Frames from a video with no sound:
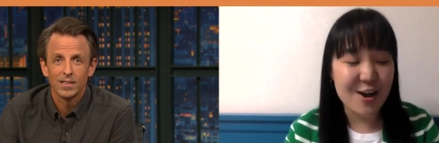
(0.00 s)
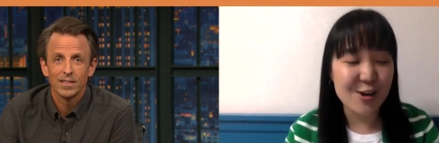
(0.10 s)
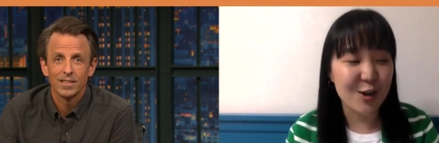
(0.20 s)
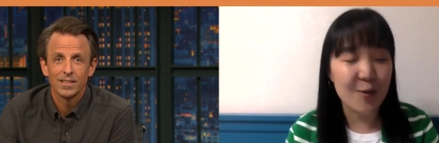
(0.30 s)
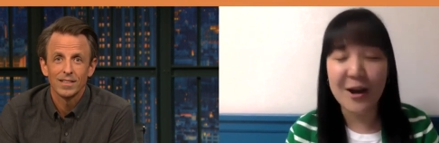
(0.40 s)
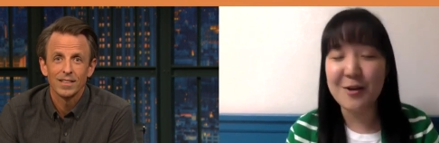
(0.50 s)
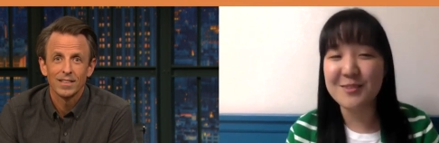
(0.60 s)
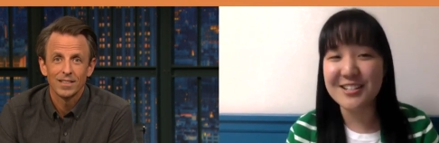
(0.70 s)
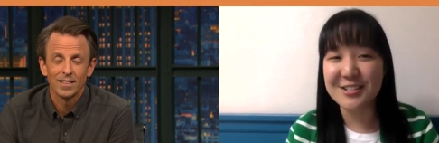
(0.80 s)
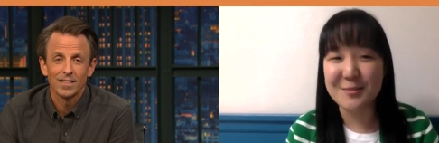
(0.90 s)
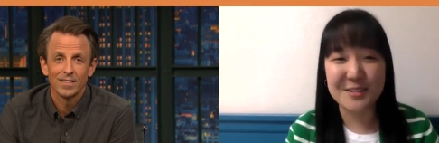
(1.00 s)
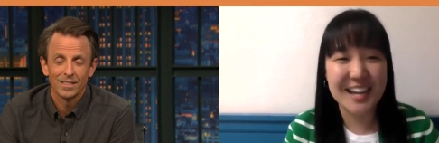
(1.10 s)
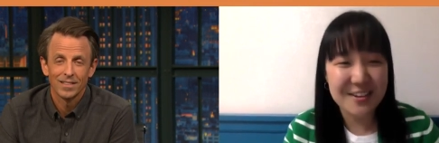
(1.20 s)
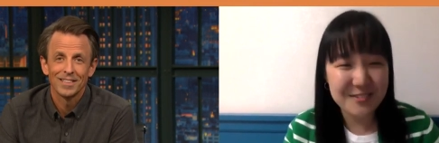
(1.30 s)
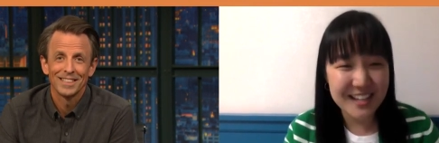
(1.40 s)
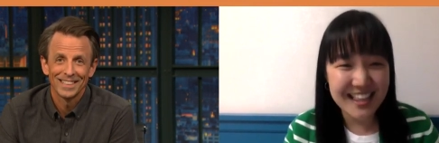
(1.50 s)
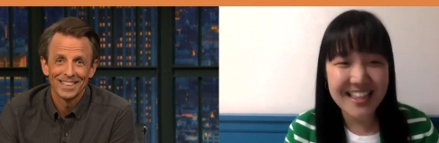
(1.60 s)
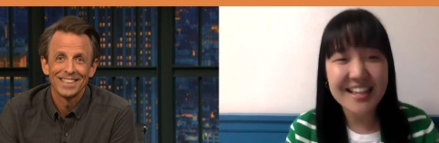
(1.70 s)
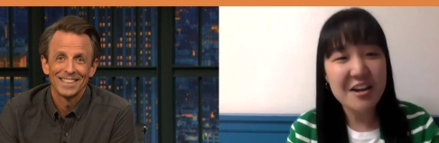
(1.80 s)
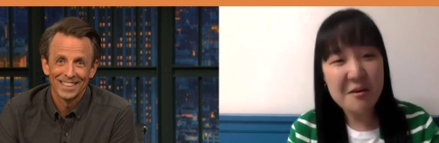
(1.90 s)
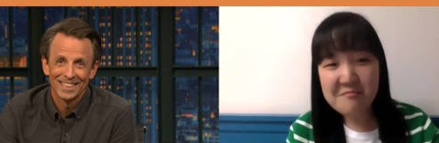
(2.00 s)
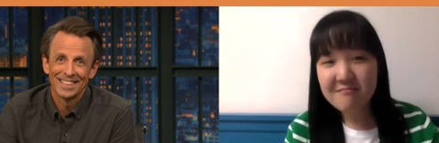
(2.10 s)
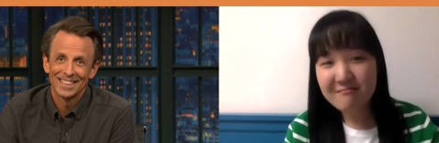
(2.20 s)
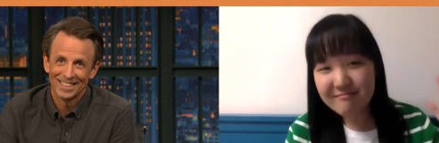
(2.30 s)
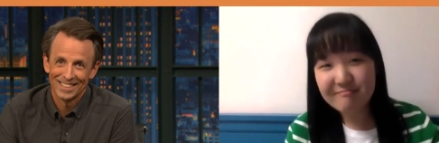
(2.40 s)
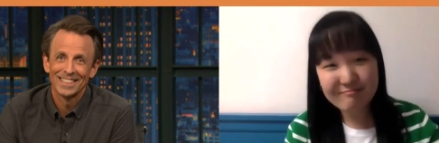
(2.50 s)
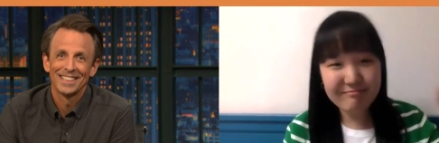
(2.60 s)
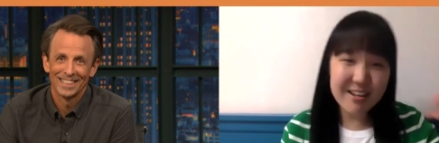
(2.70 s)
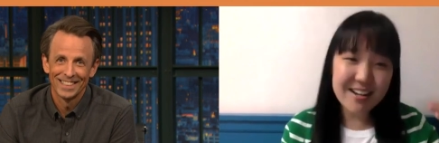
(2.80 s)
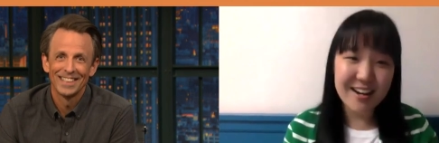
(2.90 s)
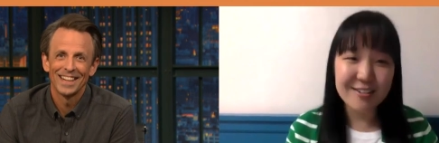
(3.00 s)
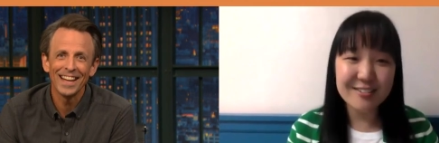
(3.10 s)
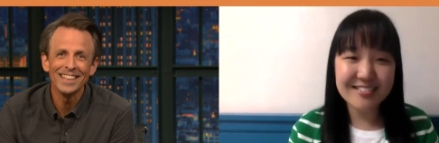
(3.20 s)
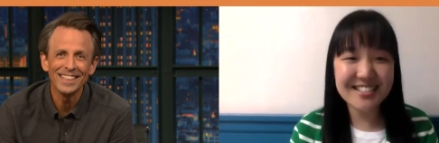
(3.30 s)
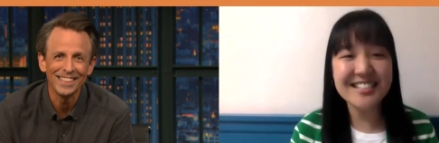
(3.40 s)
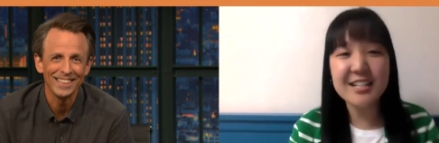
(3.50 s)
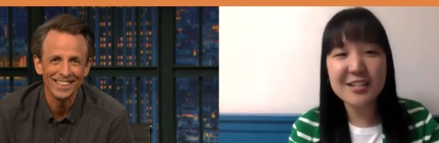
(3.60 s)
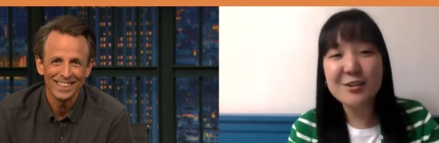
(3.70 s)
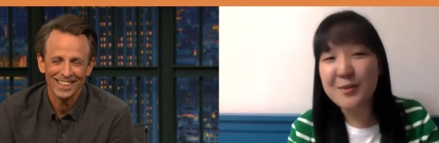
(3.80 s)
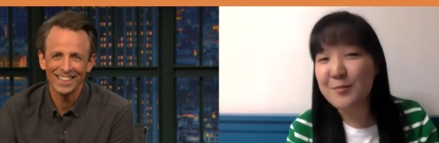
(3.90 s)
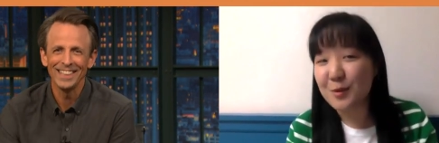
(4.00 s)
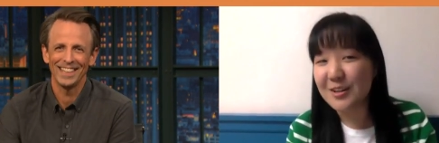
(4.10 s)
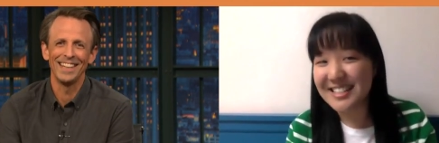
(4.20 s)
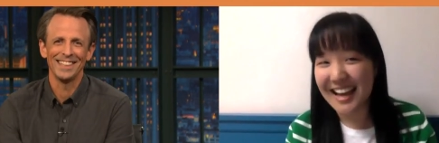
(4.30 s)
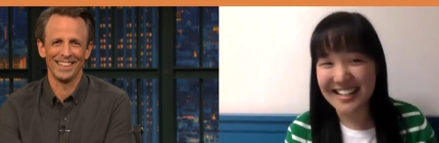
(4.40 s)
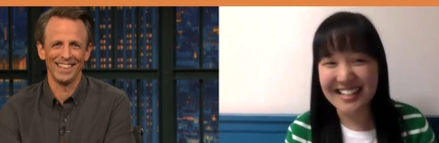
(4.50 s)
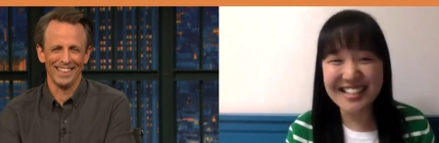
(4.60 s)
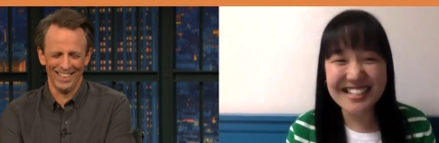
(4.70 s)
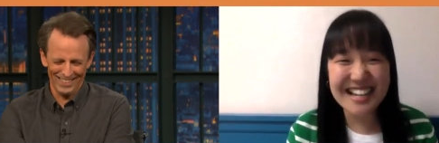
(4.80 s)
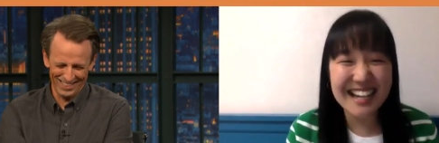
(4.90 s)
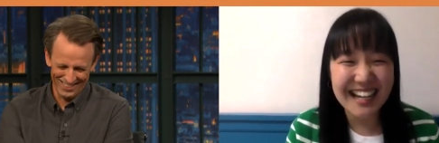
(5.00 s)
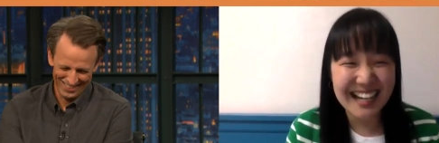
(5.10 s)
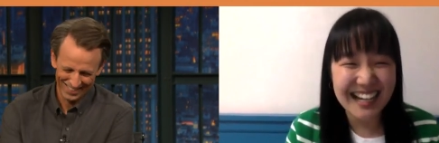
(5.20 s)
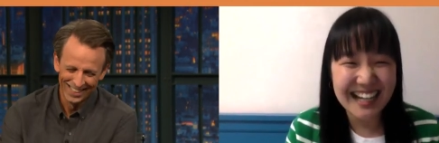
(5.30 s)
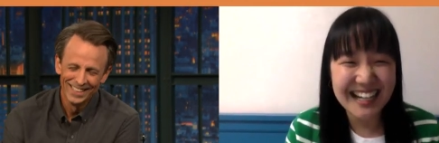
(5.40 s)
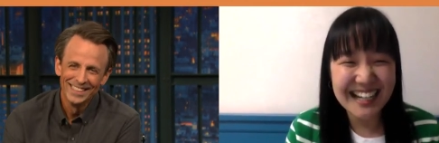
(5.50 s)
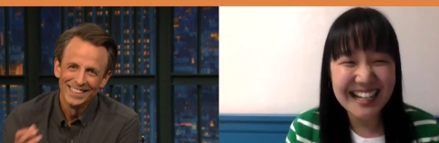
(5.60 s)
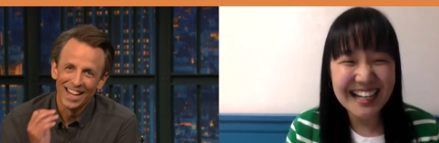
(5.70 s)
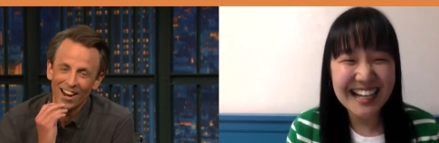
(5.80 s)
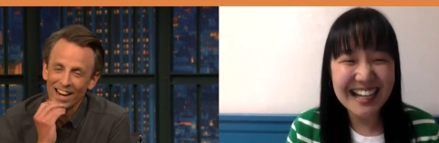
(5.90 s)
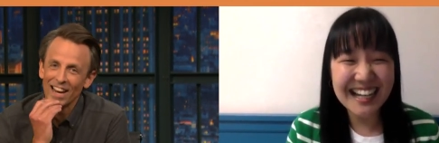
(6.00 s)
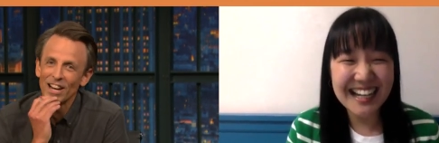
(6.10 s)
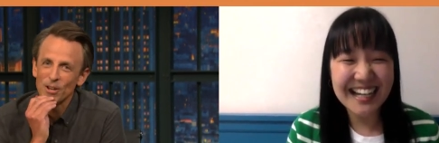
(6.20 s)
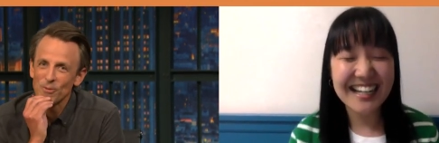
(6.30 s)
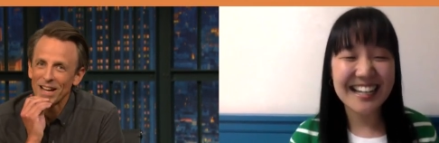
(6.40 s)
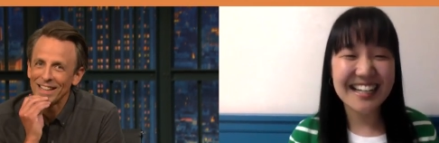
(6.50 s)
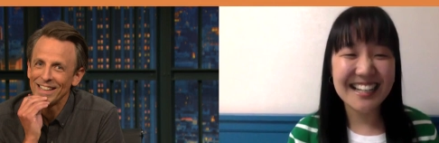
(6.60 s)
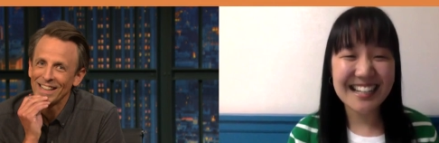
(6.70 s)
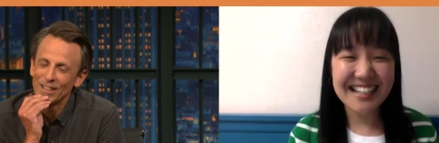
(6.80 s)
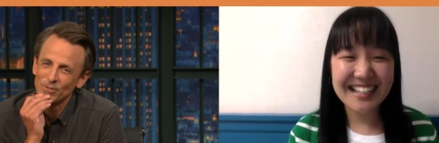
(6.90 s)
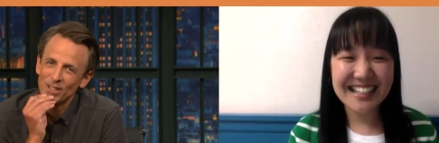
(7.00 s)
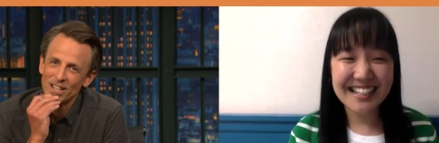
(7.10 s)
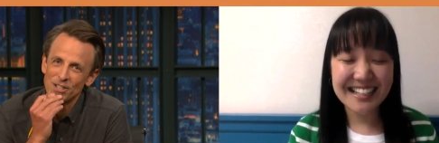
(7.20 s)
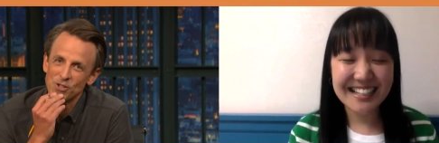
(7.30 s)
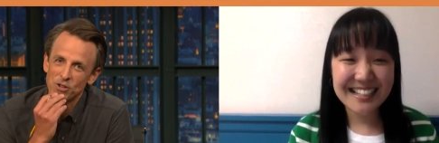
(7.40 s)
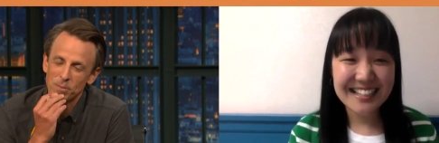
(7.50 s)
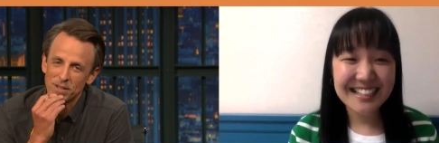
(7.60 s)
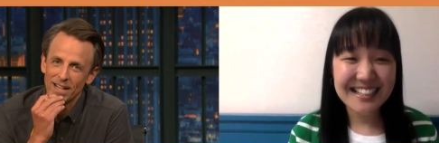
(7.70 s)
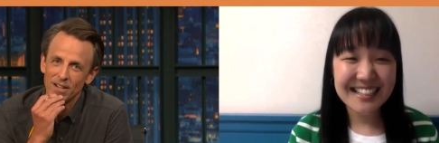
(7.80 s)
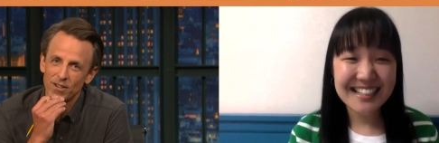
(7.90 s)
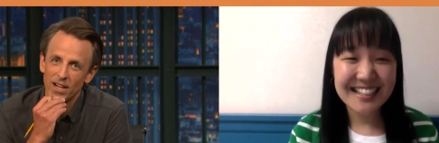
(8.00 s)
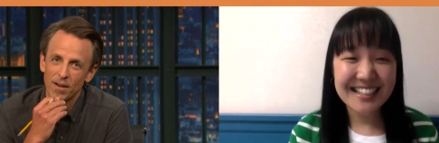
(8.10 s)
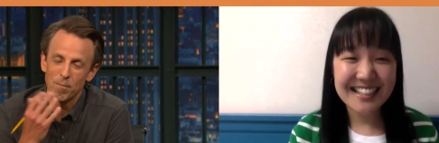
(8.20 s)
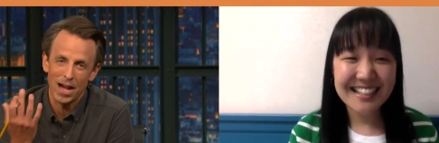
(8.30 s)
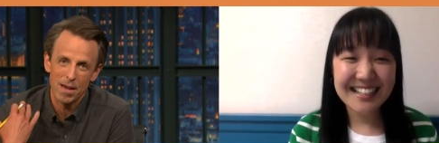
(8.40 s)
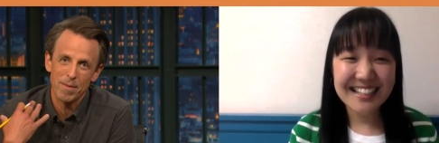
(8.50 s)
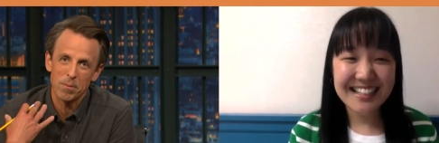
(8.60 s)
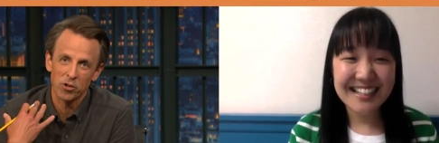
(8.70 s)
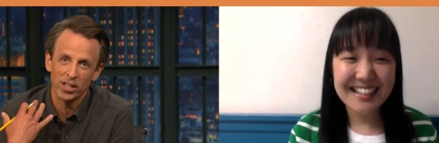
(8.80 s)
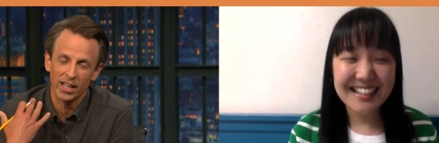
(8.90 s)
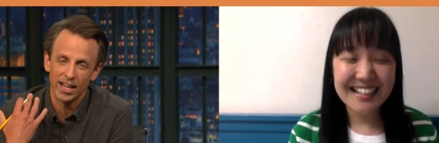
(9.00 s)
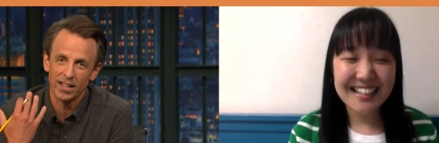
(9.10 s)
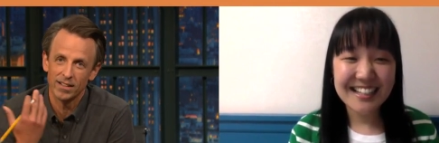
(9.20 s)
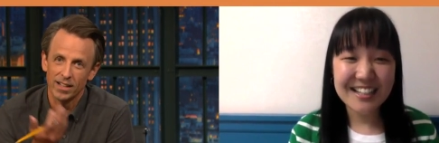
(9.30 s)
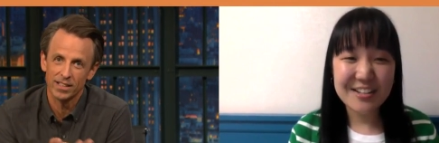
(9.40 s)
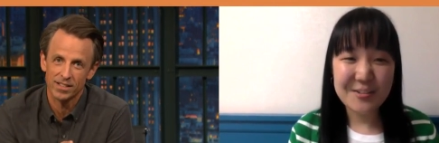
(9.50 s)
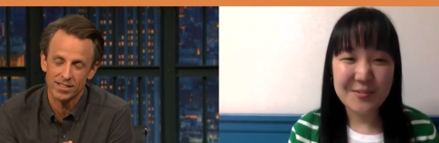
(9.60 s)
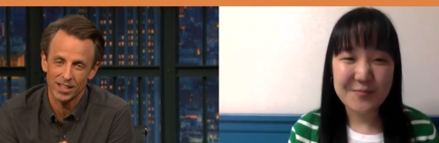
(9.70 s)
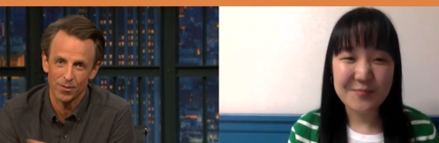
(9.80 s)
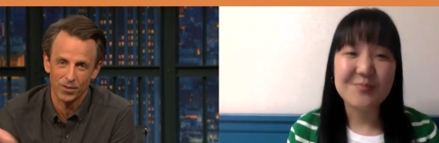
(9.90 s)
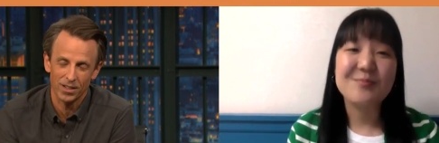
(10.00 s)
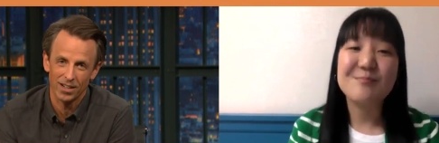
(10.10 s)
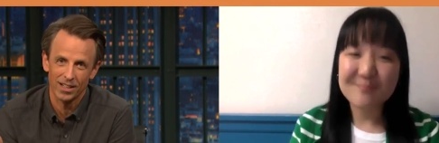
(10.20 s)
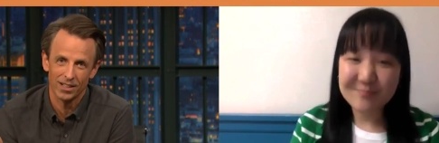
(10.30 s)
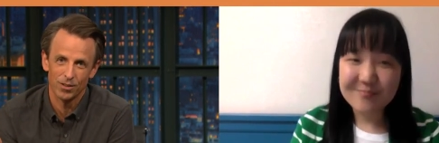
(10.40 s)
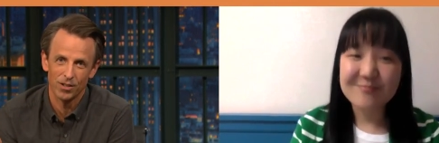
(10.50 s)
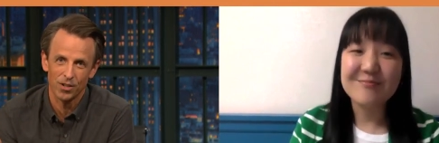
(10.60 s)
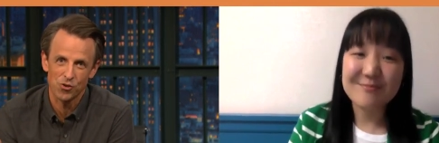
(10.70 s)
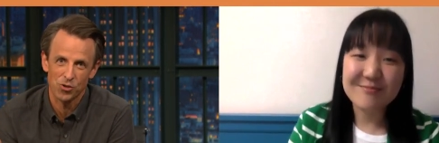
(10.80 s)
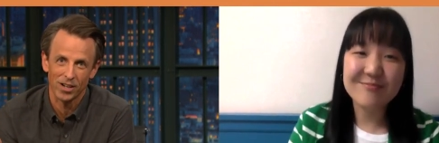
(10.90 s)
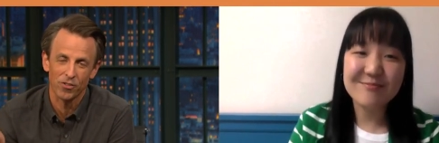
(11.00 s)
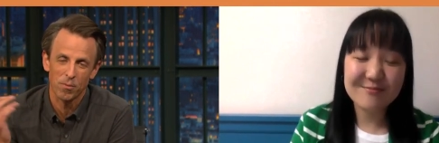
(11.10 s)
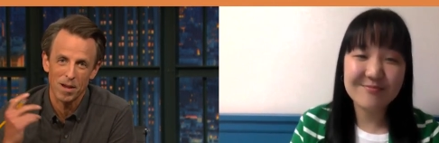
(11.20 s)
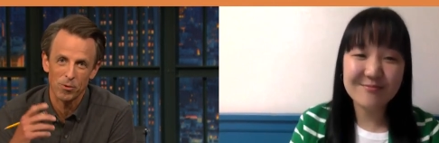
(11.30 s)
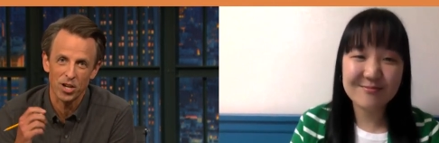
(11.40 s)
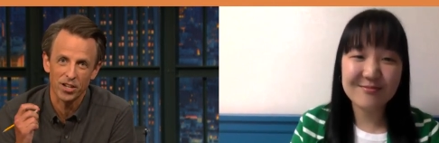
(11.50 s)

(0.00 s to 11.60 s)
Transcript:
Speaker 1: go out much to begin with, you know, just a little bit more sadness.
Speaker 2: All right, are you ready uh, for another trip down uh, my memory lane uh, to see if it, uh, it triggers a memory in